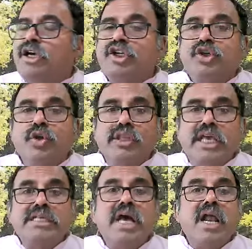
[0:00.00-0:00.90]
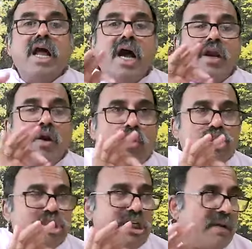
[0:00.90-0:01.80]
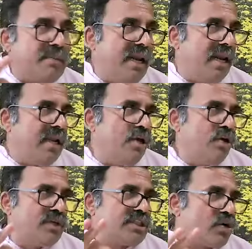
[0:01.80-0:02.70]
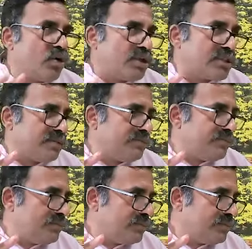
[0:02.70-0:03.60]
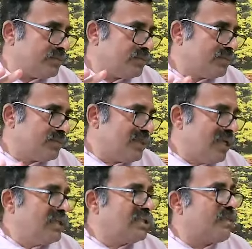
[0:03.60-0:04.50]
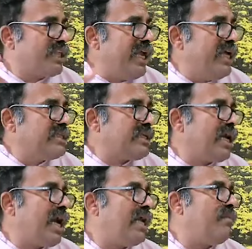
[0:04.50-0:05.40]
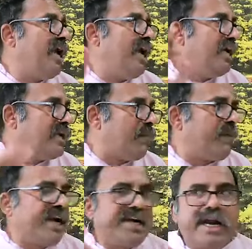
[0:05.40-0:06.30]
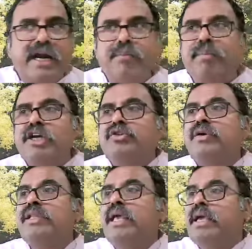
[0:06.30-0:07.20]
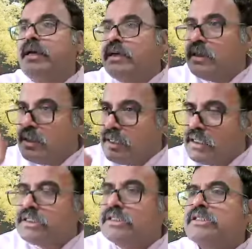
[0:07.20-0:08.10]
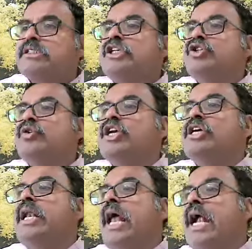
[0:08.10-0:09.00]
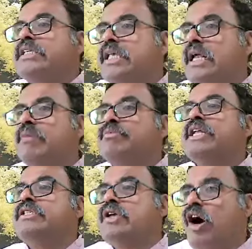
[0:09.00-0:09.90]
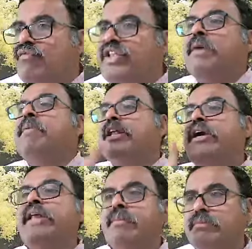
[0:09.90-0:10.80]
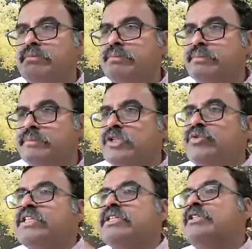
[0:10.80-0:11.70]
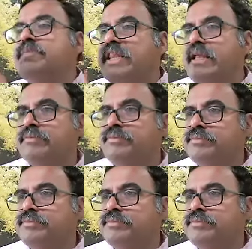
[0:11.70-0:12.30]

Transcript: Shrutis are unquestionable universal truths. Smritis can be interpreted based on the situation and circumstance of that particular time. That's why it's called Smriti.